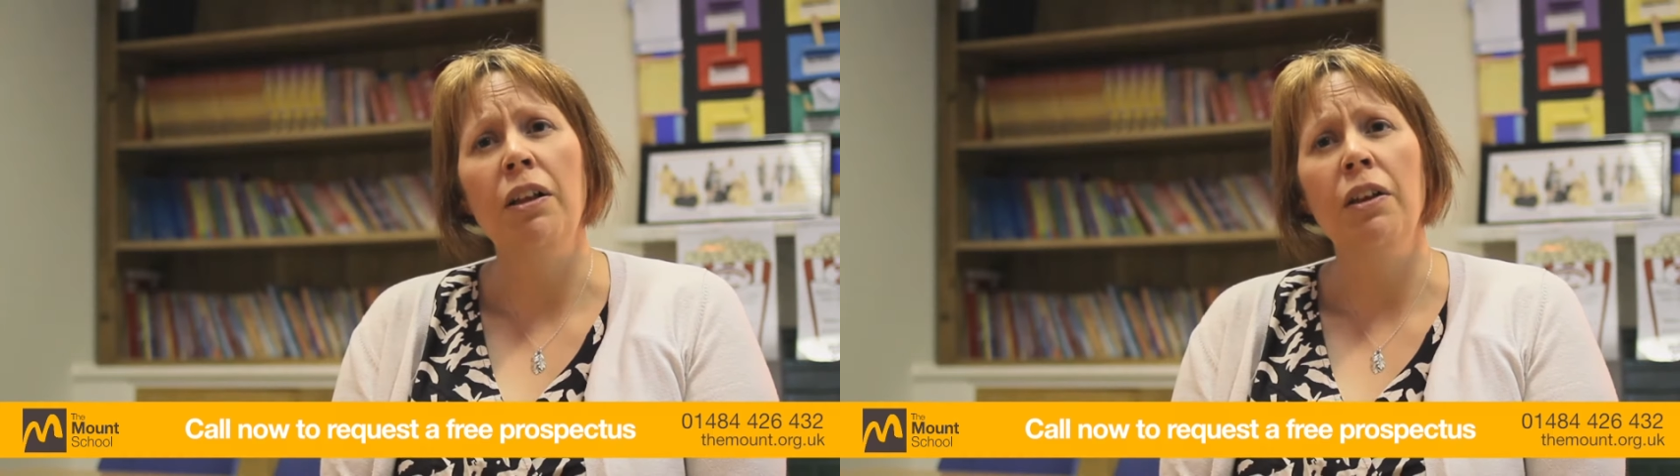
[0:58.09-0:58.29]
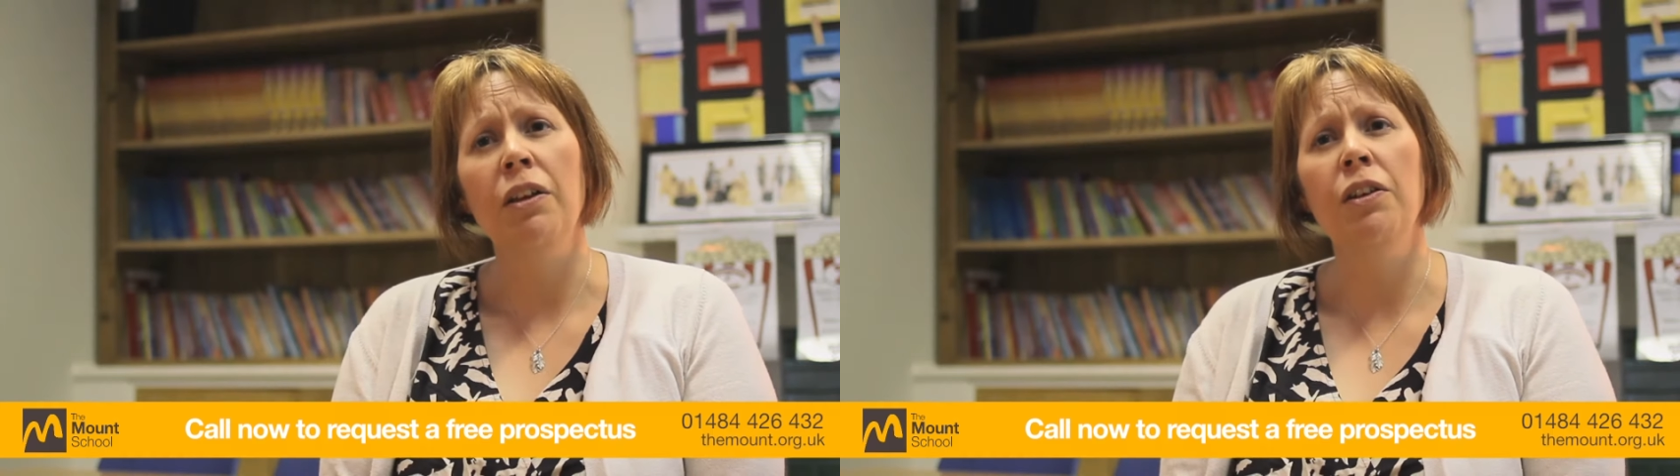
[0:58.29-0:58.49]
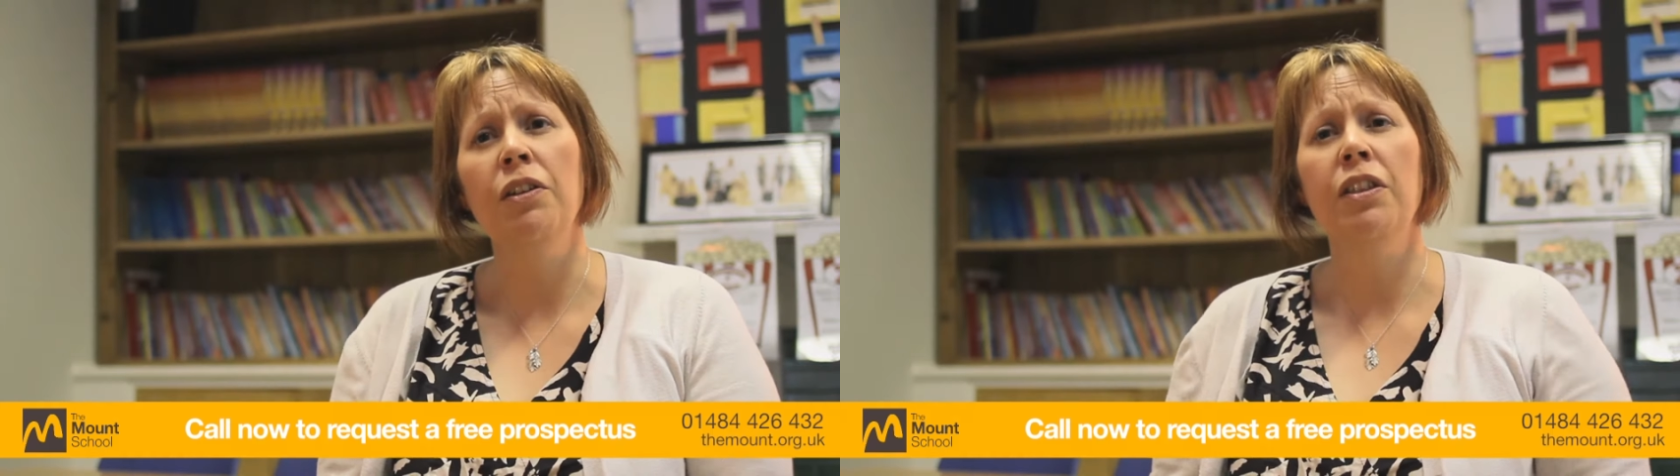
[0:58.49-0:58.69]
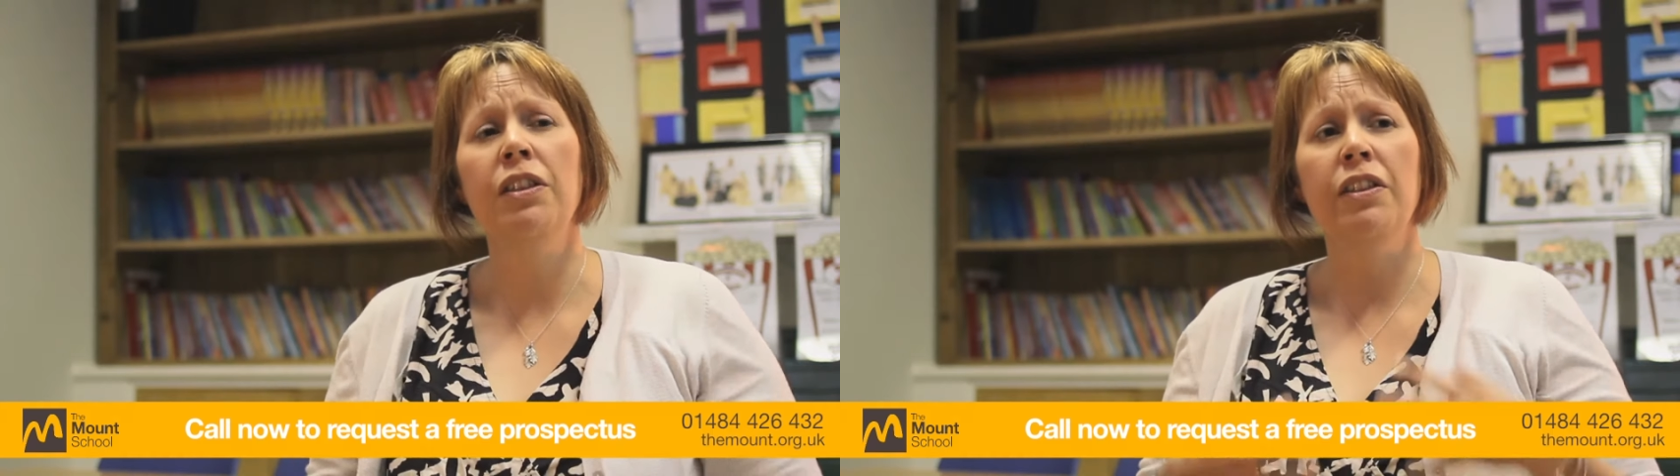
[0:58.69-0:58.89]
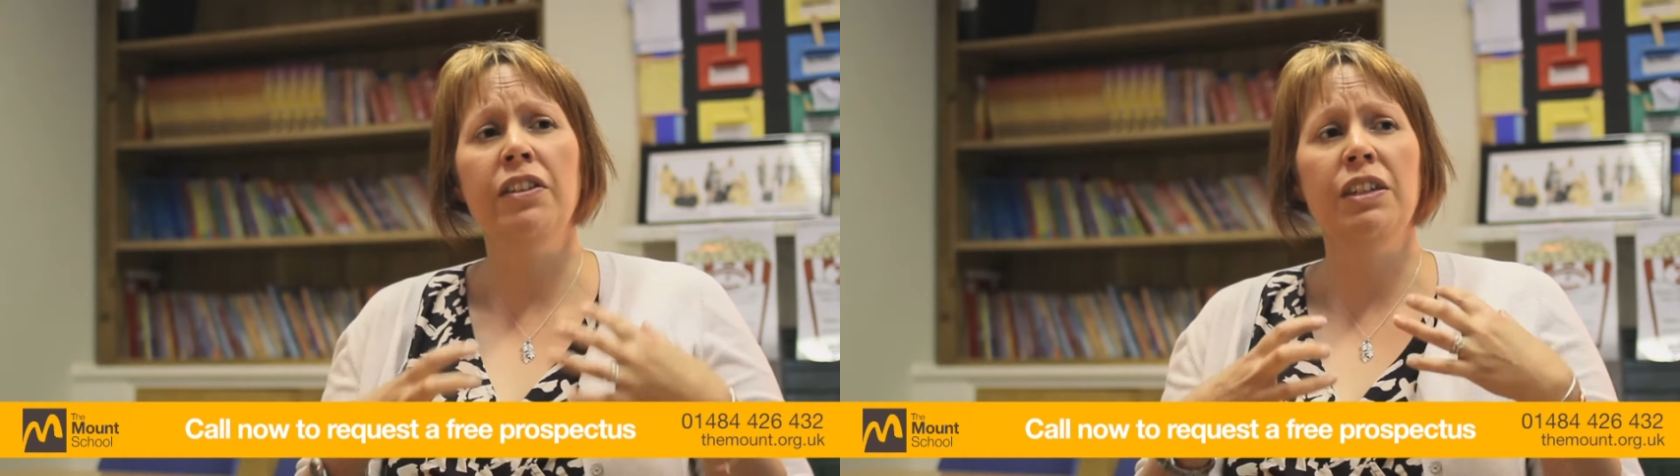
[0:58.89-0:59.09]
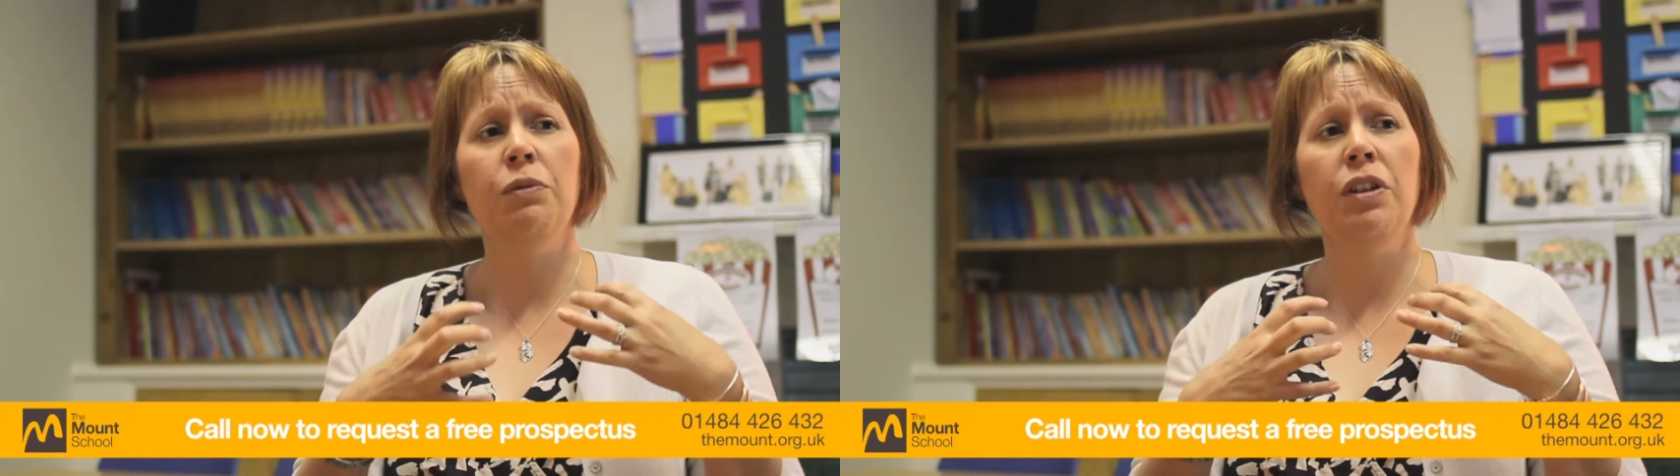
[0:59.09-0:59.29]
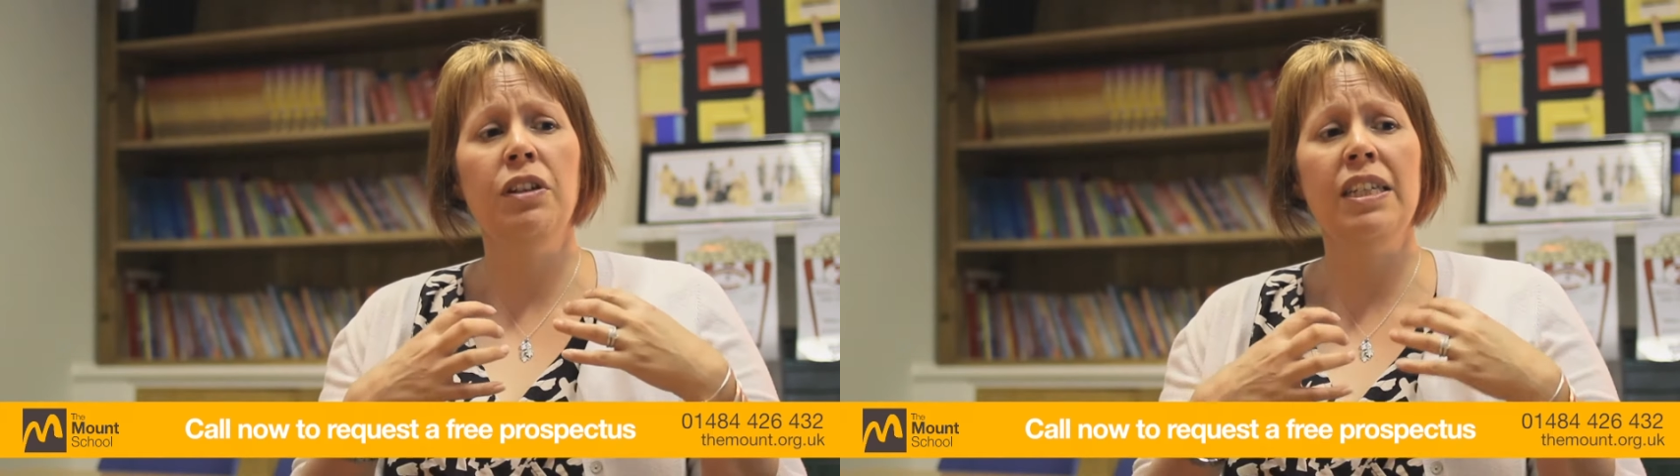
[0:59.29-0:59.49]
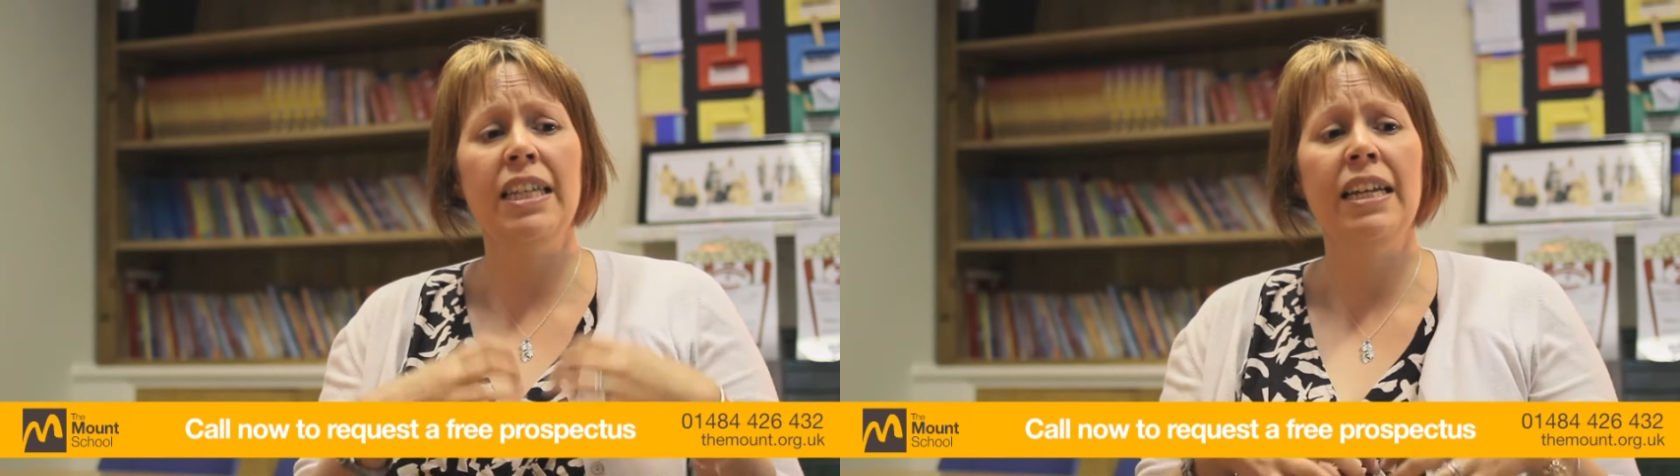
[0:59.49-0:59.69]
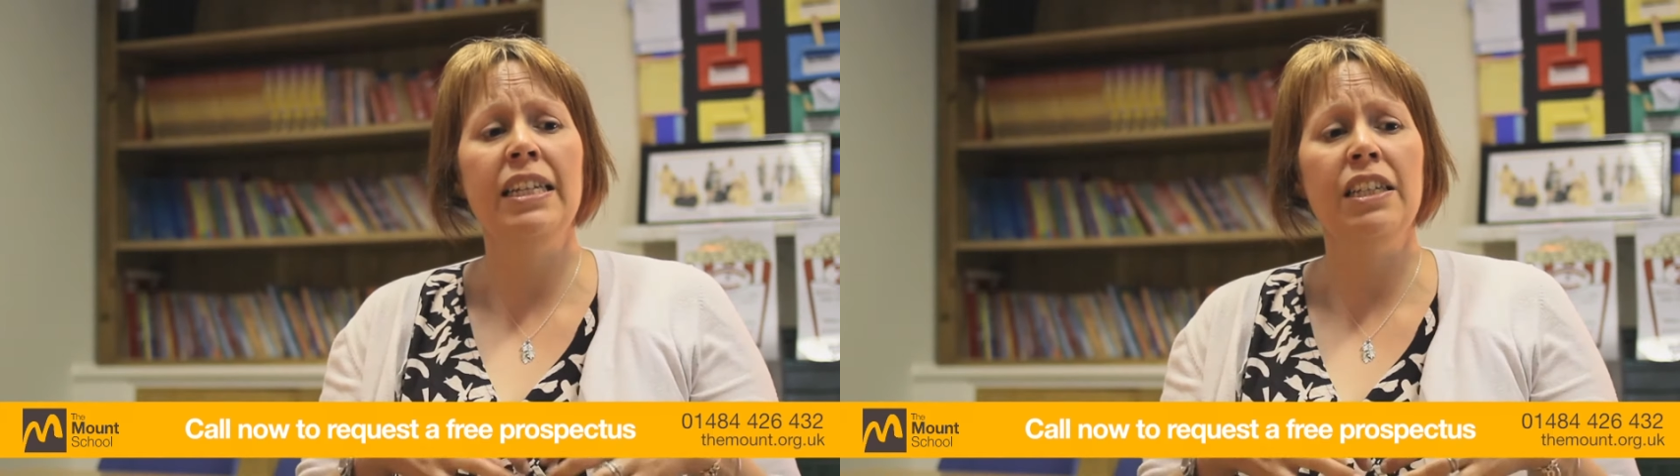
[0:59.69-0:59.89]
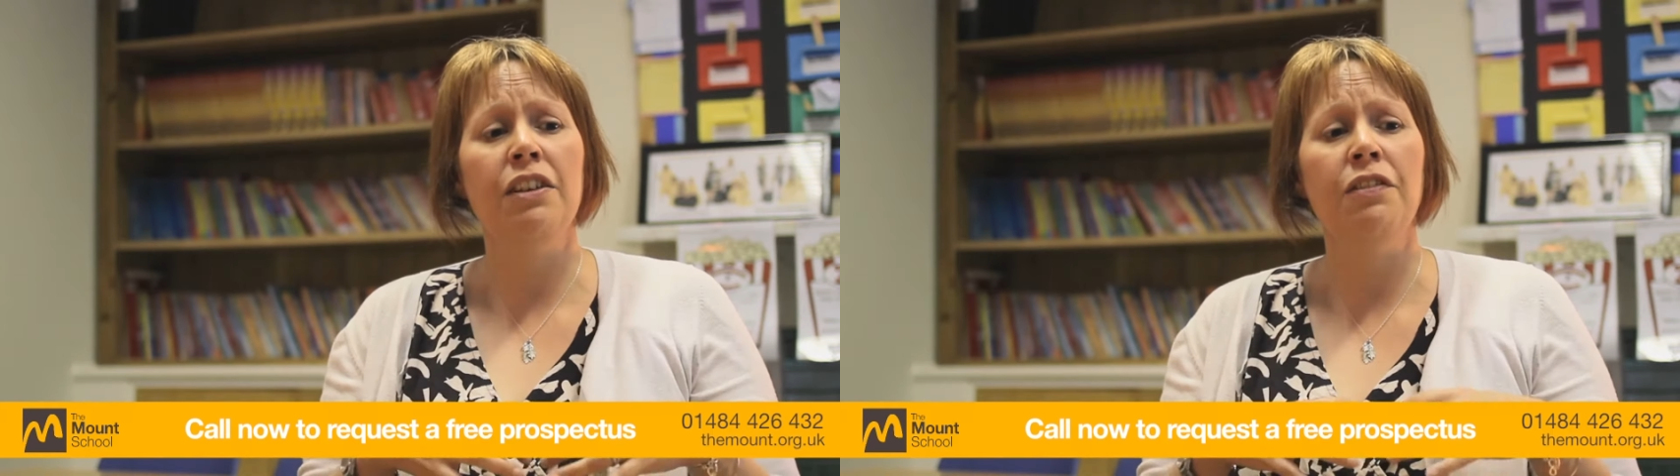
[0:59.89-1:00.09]
You know, there's a real
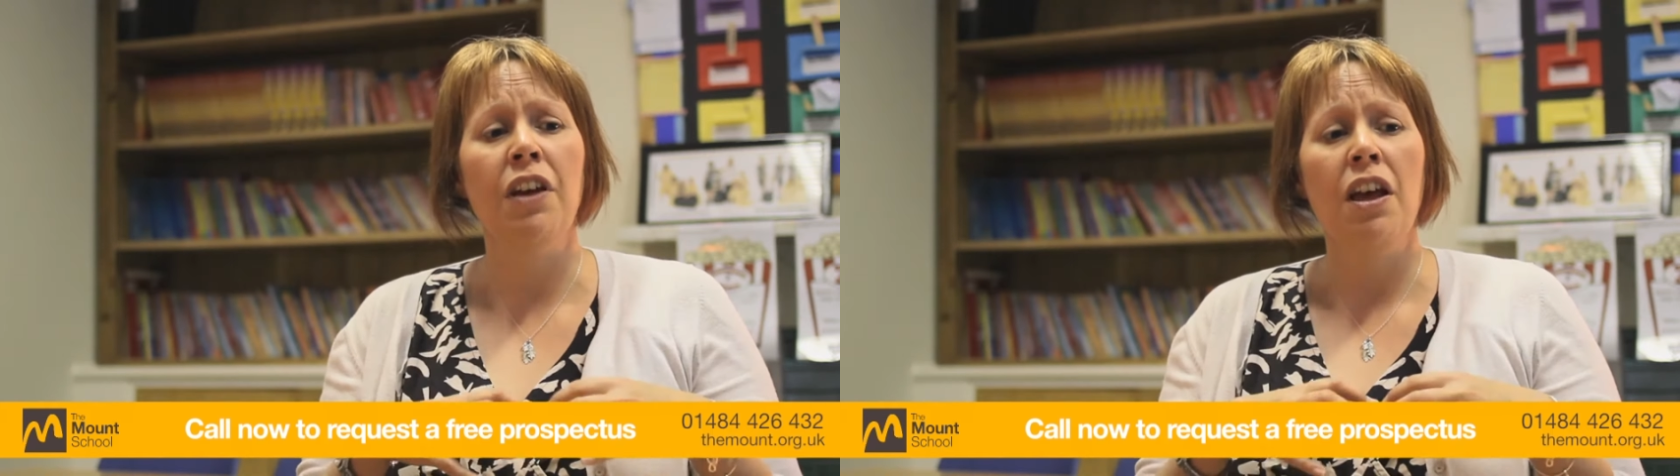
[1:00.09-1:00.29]
sense of